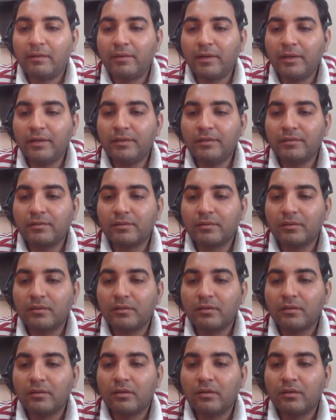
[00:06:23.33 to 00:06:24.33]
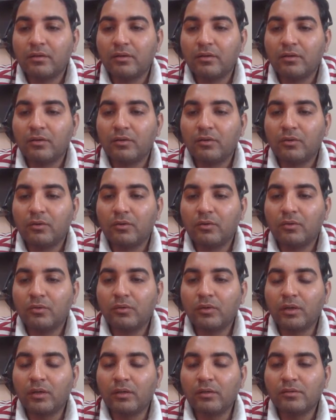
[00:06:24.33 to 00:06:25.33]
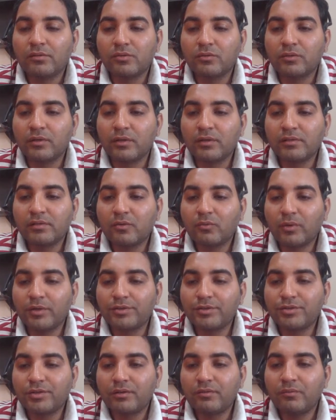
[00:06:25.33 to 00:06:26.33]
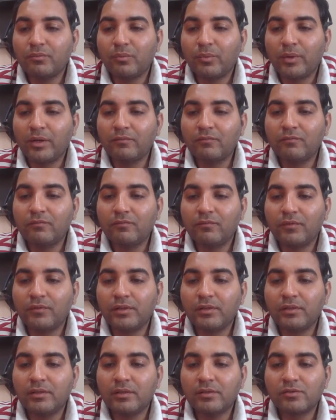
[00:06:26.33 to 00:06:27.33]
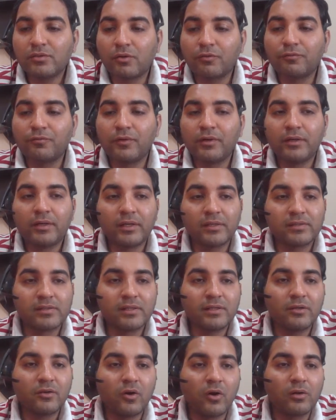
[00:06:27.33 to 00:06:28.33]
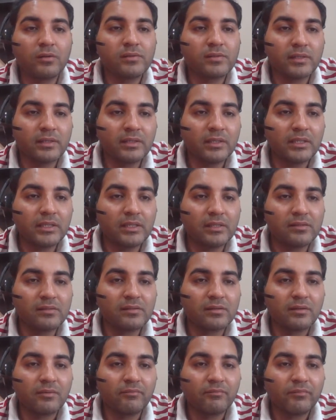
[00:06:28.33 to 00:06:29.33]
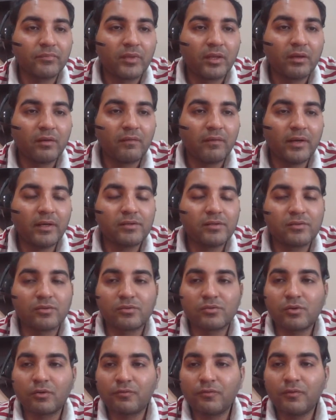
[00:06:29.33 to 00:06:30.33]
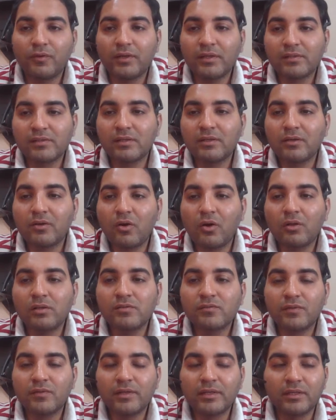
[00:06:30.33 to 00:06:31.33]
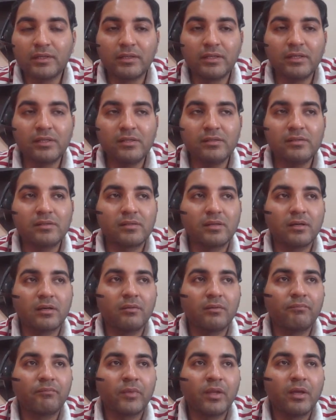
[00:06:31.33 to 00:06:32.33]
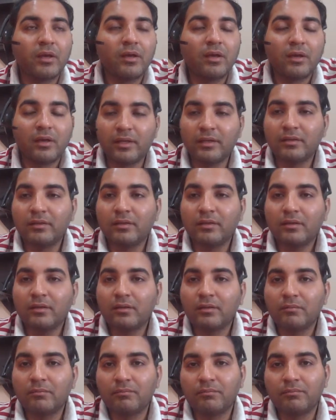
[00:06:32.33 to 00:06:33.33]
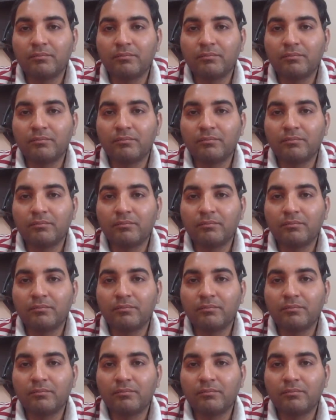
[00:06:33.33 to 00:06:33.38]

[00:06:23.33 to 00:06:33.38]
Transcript: right okay so there is a question when will the software testing calls increase right? So software testing calls will increase uh, in the